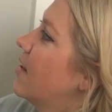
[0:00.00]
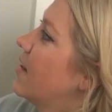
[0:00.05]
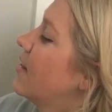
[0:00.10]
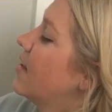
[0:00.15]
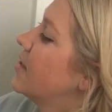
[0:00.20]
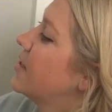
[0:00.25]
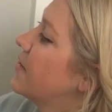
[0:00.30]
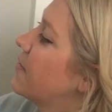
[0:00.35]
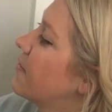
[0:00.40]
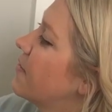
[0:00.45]

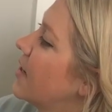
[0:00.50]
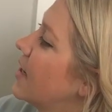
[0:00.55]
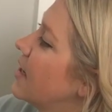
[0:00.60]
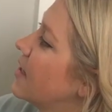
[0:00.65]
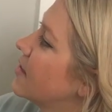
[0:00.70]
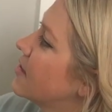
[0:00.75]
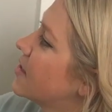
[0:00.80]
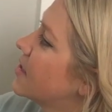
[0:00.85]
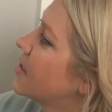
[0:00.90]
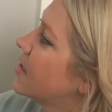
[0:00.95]
the
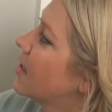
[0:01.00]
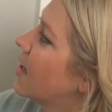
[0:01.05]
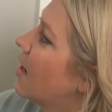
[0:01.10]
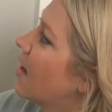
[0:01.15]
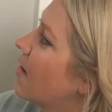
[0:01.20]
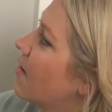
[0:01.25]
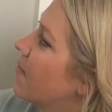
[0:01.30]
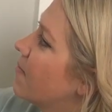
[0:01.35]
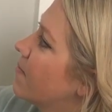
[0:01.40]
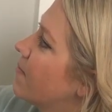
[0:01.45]
different
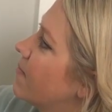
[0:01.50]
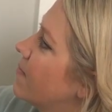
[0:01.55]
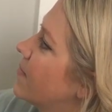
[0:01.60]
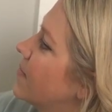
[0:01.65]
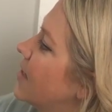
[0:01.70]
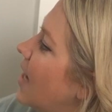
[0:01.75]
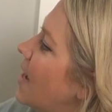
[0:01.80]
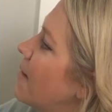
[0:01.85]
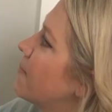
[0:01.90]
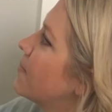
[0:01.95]

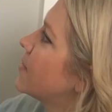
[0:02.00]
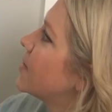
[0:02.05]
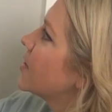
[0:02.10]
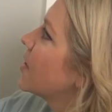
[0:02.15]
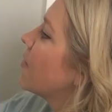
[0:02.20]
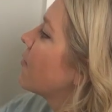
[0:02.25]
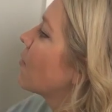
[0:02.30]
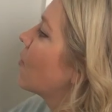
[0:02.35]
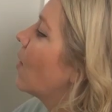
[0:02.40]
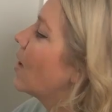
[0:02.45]
types
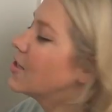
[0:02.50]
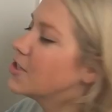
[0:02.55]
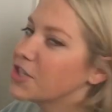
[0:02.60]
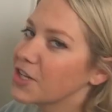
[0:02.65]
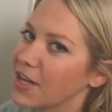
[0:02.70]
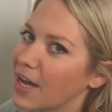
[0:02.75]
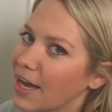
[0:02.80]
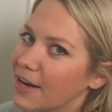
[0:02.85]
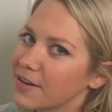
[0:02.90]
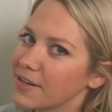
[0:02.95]
of
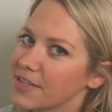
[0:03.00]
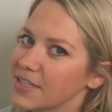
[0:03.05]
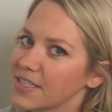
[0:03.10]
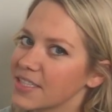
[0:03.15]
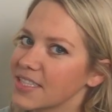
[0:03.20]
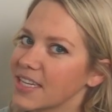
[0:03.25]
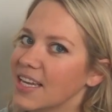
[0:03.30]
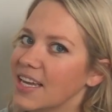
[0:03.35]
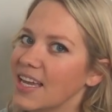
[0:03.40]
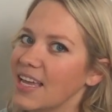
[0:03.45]
quadrilaterals,